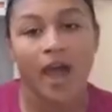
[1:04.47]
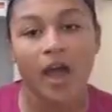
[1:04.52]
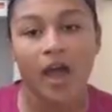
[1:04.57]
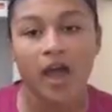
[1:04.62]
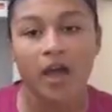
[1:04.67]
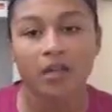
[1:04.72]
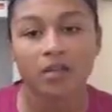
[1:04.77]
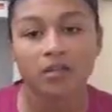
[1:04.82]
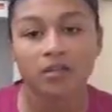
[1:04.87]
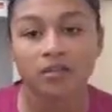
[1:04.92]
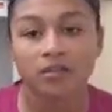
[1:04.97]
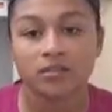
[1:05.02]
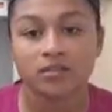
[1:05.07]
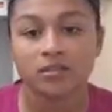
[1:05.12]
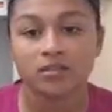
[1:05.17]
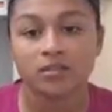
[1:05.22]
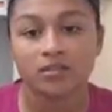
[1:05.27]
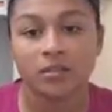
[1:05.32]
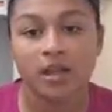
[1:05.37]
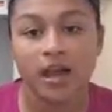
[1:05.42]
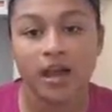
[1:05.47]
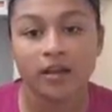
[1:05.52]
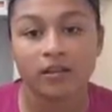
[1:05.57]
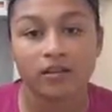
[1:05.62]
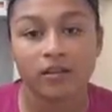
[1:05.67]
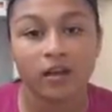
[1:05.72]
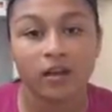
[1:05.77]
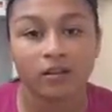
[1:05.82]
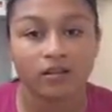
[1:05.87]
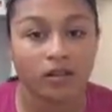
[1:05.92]
I just
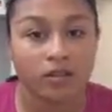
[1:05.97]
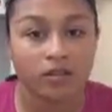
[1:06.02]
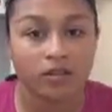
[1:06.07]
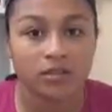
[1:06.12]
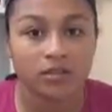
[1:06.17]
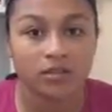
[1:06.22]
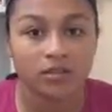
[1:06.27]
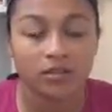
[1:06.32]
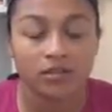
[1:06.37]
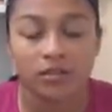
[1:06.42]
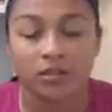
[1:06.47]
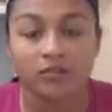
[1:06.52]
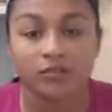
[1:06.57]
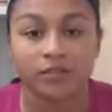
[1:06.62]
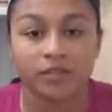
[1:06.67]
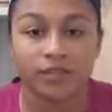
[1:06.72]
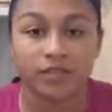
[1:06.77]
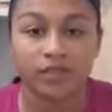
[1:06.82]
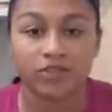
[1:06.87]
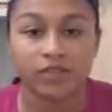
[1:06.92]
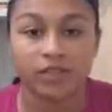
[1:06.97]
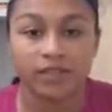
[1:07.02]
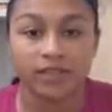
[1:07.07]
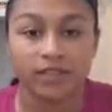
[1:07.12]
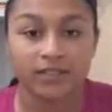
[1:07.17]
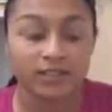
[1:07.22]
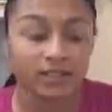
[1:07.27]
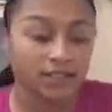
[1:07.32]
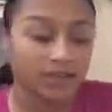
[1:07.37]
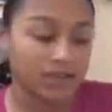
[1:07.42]
don't feel like
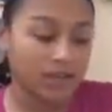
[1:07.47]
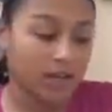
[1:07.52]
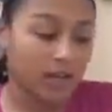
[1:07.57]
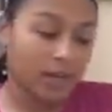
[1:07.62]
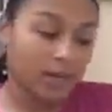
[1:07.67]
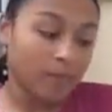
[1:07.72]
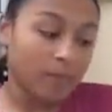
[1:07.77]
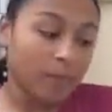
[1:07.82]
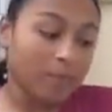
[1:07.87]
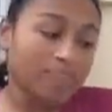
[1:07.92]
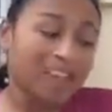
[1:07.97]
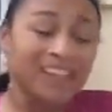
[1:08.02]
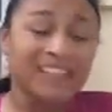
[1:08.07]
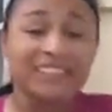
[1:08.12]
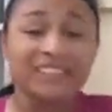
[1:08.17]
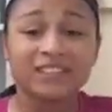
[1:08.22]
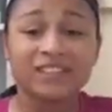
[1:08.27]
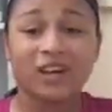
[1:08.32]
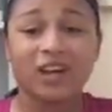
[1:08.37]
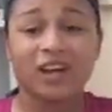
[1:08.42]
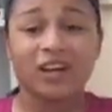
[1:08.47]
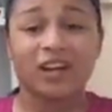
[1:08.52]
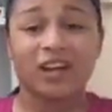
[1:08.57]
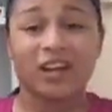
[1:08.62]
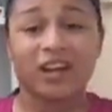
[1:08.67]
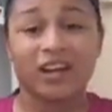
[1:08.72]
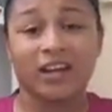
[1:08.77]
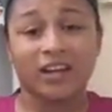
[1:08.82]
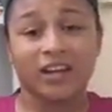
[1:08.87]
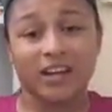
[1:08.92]
drinking tea today.
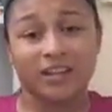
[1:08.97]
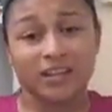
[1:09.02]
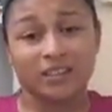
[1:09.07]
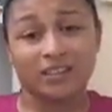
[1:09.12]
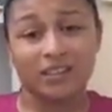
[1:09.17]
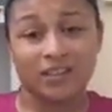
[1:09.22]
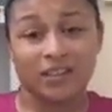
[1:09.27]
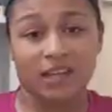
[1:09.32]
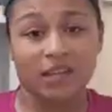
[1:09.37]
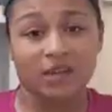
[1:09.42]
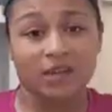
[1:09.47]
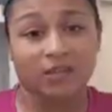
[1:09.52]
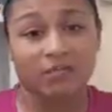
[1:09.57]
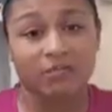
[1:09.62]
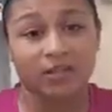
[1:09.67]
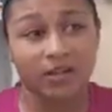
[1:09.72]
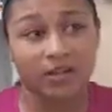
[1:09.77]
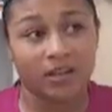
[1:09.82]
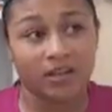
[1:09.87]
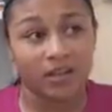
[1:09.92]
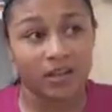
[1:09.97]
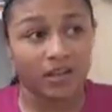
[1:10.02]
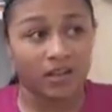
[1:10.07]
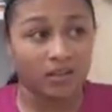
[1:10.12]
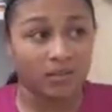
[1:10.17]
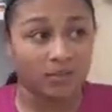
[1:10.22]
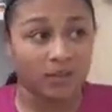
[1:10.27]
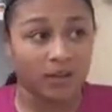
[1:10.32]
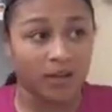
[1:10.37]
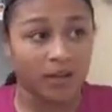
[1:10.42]
Sorry, I said that would be a
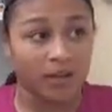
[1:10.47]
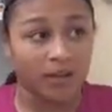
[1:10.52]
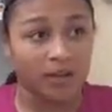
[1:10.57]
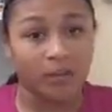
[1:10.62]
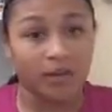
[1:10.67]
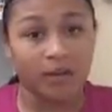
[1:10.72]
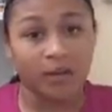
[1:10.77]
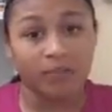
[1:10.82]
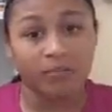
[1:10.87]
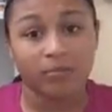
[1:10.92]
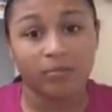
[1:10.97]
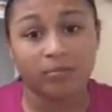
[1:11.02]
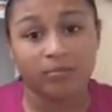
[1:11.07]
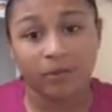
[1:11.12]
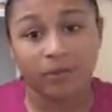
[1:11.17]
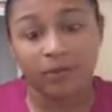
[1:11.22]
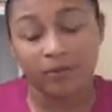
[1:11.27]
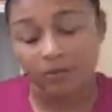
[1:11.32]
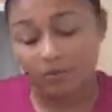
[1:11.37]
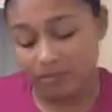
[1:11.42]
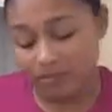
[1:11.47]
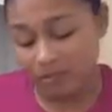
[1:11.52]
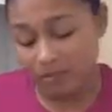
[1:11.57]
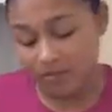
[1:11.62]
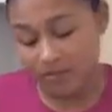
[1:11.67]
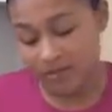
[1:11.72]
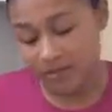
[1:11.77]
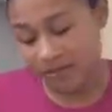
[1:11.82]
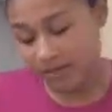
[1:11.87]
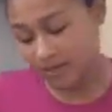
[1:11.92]
thing, but it probably won't be
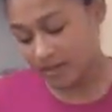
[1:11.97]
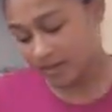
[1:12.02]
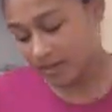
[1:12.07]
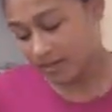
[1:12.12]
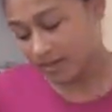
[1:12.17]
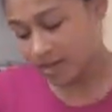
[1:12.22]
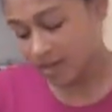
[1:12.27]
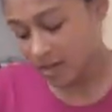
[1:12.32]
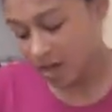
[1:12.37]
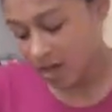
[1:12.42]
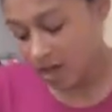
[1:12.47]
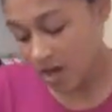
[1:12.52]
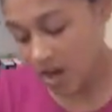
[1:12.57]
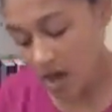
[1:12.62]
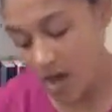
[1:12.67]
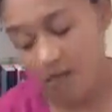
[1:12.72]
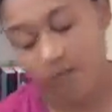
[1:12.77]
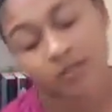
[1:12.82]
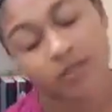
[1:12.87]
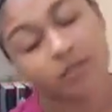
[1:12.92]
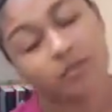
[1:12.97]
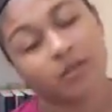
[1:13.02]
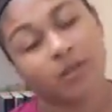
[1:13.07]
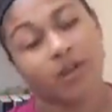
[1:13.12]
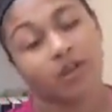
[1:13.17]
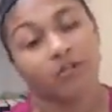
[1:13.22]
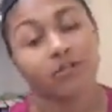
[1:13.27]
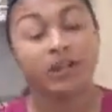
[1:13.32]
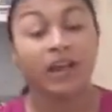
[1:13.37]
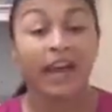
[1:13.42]
because, first of all,
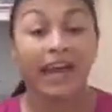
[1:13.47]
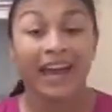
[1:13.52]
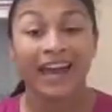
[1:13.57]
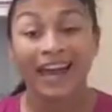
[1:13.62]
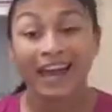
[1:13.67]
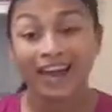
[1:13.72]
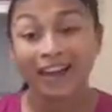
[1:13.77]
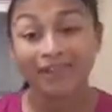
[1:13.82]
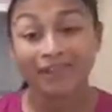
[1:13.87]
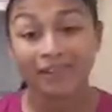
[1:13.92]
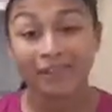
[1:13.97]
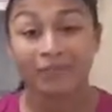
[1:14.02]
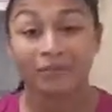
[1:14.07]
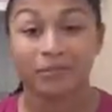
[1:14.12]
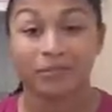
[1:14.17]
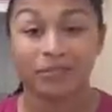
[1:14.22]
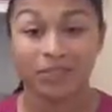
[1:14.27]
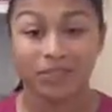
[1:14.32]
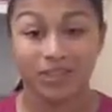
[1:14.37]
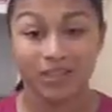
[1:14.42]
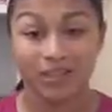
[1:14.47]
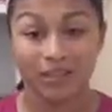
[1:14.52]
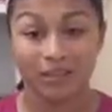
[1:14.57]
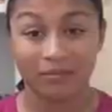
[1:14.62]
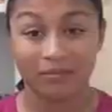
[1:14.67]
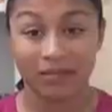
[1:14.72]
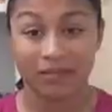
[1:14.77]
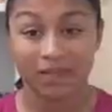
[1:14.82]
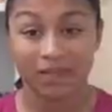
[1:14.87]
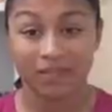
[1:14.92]
I don't have that much tea
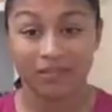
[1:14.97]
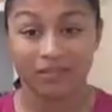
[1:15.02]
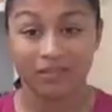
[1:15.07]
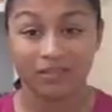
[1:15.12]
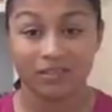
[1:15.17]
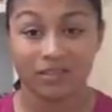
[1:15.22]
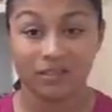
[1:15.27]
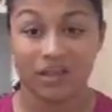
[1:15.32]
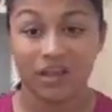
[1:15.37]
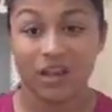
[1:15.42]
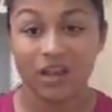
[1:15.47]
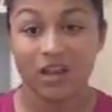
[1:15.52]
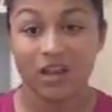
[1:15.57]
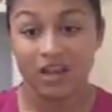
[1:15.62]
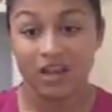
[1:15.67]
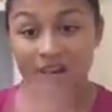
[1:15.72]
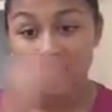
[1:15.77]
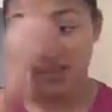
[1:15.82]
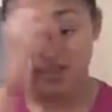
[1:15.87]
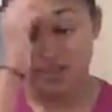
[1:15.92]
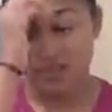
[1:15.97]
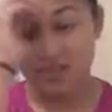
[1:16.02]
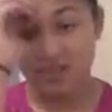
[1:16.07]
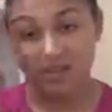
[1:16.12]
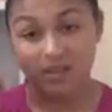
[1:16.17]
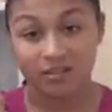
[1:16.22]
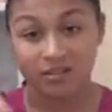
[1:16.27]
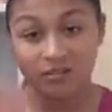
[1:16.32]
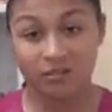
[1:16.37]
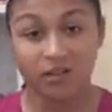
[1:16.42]
in my house. And then
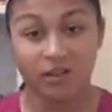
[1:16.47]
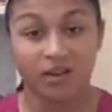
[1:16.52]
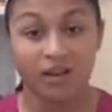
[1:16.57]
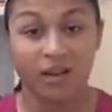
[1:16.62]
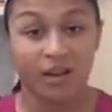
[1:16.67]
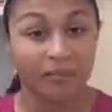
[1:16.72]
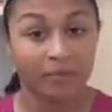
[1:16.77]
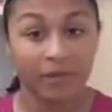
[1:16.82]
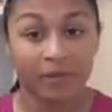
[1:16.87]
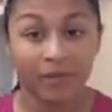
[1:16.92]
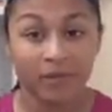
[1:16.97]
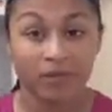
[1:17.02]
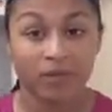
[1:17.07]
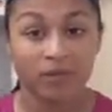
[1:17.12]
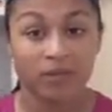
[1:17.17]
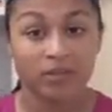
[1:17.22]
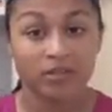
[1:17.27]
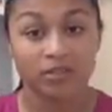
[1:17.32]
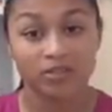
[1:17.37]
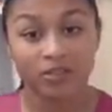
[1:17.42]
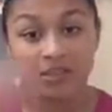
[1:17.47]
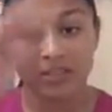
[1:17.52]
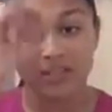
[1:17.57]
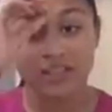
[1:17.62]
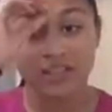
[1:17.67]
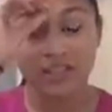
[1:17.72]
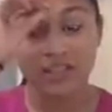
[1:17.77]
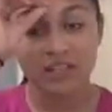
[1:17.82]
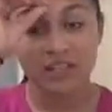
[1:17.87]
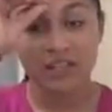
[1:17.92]
second of all, I'm not gonna wanna drink
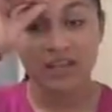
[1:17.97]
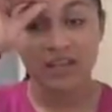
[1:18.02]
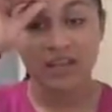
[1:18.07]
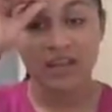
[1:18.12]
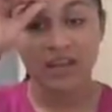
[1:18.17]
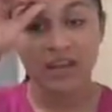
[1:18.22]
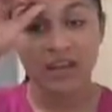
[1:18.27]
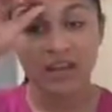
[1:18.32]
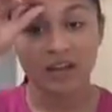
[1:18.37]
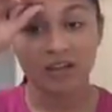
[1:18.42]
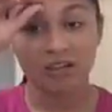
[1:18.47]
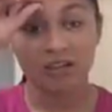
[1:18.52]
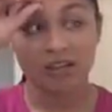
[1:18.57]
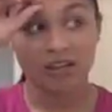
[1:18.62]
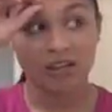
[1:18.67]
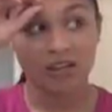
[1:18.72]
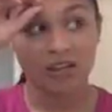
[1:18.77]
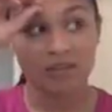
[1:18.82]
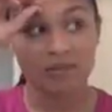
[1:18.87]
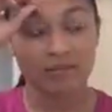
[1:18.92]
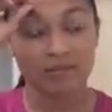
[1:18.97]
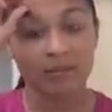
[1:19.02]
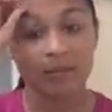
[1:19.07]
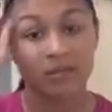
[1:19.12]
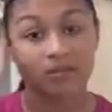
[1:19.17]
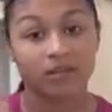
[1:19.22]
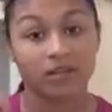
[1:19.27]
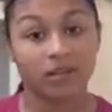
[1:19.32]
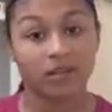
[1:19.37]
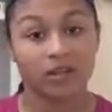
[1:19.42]
tea like every time I make
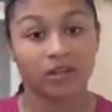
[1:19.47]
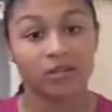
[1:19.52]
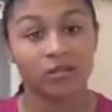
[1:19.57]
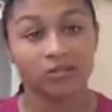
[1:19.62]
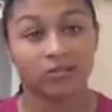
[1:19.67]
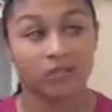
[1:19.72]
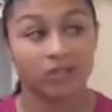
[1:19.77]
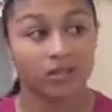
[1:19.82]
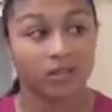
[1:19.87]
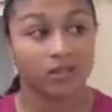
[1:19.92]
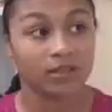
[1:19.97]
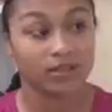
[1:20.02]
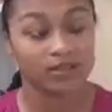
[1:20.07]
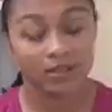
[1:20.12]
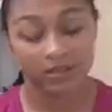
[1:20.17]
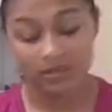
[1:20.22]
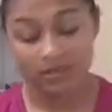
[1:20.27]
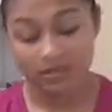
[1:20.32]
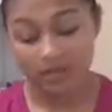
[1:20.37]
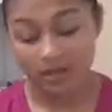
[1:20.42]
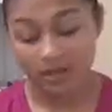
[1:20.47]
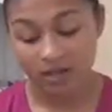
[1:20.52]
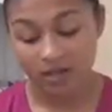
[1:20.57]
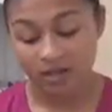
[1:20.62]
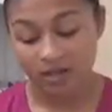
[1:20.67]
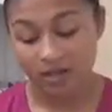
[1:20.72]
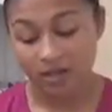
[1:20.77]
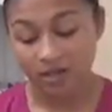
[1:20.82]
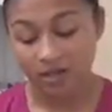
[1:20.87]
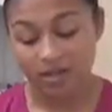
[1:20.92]
a video because that would suck.
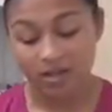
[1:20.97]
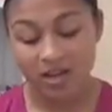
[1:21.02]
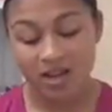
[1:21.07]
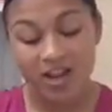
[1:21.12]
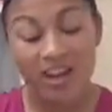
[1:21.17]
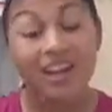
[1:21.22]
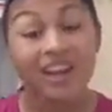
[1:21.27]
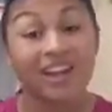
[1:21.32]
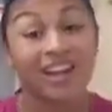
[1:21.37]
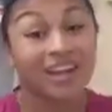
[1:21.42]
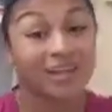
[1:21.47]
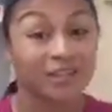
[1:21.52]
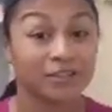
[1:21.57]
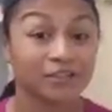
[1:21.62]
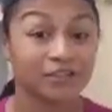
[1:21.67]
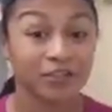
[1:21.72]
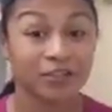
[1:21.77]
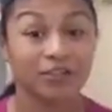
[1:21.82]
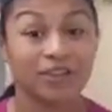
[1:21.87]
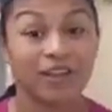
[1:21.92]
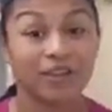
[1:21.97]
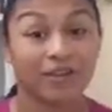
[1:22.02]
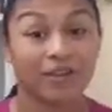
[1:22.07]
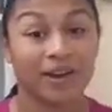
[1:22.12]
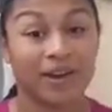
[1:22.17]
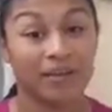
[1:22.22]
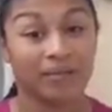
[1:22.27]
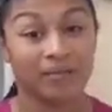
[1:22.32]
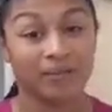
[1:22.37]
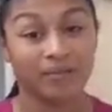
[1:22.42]
Maybe in the future that will
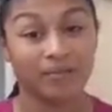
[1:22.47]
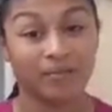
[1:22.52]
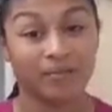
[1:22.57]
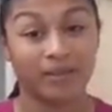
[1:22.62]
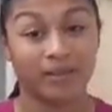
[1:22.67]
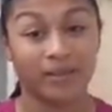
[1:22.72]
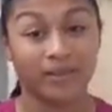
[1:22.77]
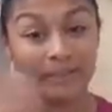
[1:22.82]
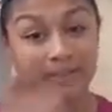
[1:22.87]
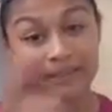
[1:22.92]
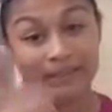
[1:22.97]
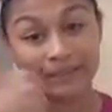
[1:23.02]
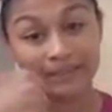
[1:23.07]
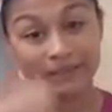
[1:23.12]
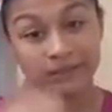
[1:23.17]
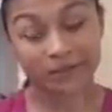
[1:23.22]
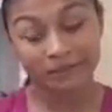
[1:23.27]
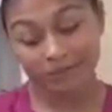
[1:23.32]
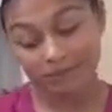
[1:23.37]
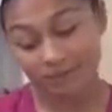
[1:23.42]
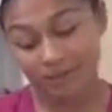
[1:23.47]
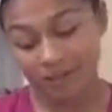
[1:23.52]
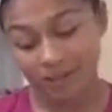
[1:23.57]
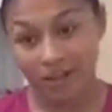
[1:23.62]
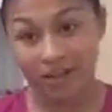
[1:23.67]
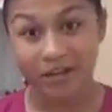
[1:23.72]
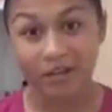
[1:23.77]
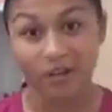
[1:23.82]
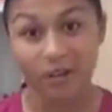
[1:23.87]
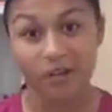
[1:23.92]
happen, but
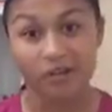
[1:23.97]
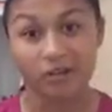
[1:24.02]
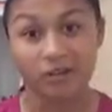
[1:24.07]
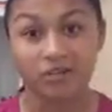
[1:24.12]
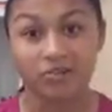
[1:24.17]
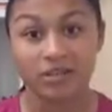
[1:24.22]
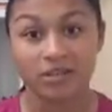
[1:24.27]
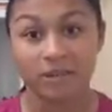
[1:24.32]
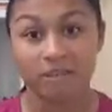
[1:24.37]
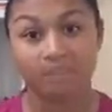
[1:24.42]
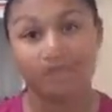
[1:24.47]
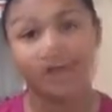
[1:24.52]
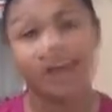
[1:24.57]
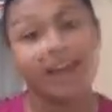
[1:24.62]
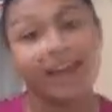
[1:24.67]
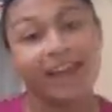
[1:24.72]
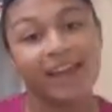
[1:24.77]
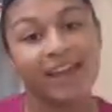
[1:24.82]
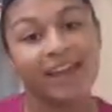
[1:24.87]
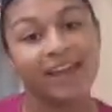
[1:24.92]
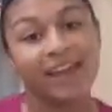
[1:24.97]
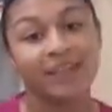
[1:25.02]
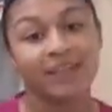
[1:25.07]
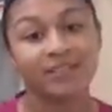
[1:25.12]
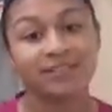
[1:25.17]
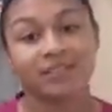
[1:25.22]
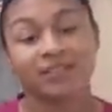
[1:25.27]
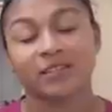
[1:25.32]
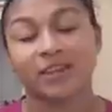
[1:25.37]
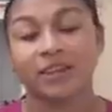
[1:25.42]
sorry about no tea. Today
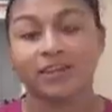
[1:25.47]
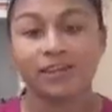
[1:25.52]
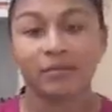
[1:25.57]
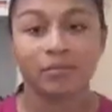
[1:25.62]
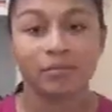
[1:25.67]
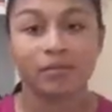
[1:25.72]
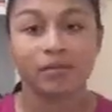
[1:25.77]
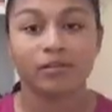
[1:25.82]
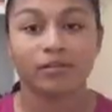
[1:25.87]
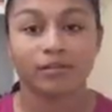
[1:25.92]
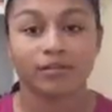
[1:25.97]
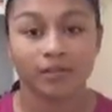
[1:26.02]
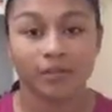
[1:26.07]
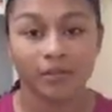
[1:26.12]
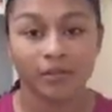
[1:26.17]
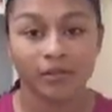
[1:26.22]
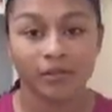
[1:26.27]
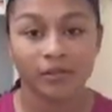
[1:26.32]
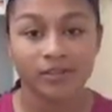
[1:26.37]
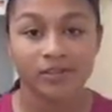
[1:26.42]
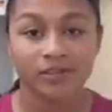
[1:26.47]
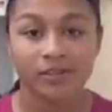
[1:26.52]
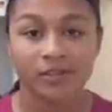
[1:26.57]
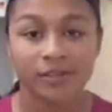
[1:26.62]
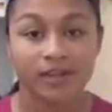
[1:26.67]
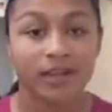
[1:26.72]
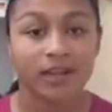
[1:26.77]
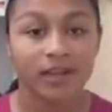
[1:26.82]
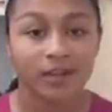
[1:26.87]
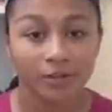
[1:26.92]
is another book review.
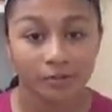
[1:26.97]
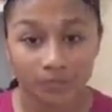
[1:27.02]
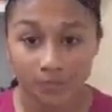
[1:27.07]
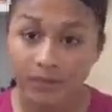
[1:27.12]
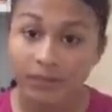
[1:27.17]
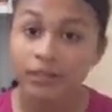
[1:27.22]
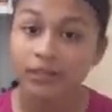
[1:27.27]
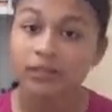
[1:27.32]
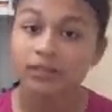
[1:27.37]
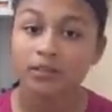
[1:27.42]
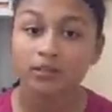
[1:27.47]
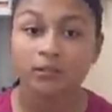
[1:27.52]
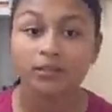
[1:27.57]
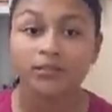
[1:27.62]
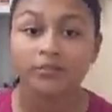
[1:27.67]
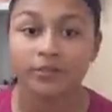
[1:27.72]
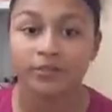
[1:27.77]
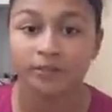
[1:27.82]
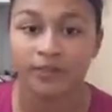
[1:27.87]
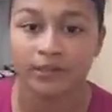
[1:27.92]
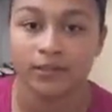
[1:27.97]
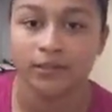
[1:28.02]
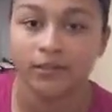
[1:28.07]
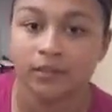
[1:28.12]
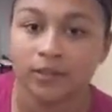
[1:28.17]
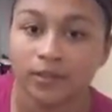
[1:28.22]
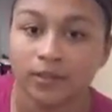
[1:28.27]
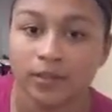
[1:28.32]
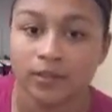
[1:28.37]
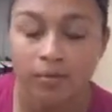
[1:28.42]
Today we are reviewing
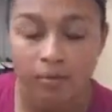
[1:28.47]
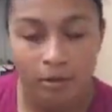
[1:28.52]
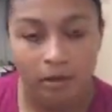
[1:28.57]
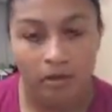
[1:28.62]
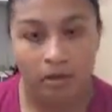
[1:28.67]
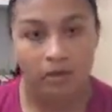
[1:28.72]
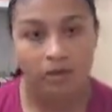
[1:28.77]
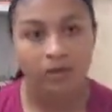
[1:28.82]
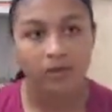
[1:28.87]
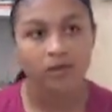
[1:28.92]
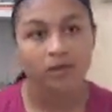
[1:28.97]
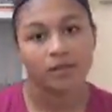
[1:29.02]
the book.